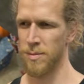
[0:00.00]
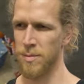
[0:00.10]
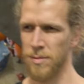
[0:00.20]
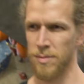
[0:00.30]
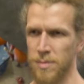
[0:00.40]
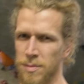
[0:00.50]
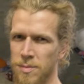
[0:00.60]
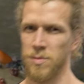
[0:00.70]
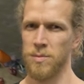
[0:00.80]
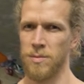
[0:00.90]

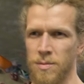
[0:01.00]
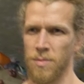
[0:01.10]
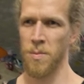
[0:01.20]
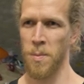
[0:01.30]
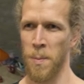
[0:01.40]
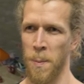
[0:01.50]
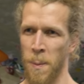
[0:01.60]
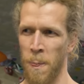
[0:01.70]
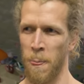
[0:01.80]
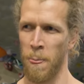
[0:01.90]

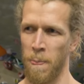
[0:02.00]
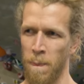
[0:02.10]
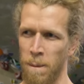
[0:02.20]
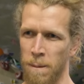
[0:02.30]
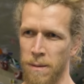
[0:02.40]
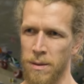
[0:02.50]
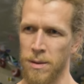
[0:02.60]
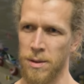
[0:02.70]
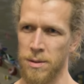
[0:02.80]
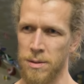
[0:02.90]
(not speaking)